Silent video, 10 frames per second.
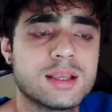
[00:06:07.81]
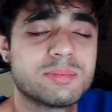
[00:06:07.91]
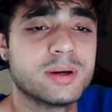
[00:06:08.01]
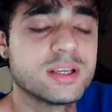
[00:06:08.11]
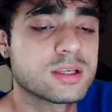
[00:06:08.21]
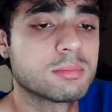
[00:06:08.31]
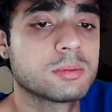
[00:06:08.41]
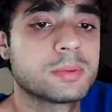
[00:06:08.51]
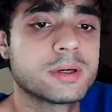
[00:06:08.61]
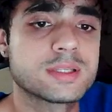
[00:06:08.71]
Pretty simple,
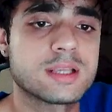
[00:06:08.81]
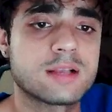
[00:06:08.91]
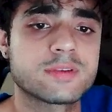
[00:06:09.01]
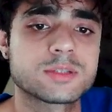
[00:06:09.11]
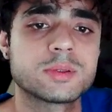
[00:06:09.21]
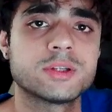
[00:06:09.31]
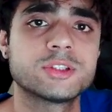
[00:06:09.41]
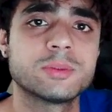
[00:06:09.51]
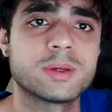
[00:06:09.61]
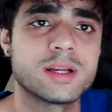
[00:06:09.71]
pretty
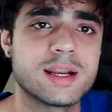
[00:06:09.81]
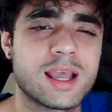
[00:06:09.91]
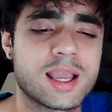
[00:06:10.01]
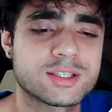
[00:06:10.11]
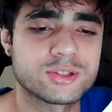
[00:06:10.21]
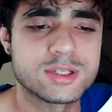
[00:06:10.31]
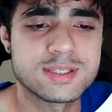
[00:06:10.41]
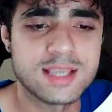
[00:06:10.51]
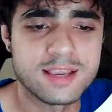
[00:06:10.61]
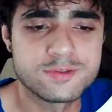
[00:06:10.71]
self-explanatory, but it actually
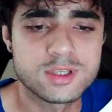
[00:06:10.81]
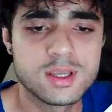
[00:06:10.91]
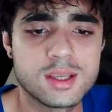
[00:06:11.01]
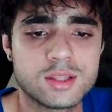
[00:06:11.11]
saves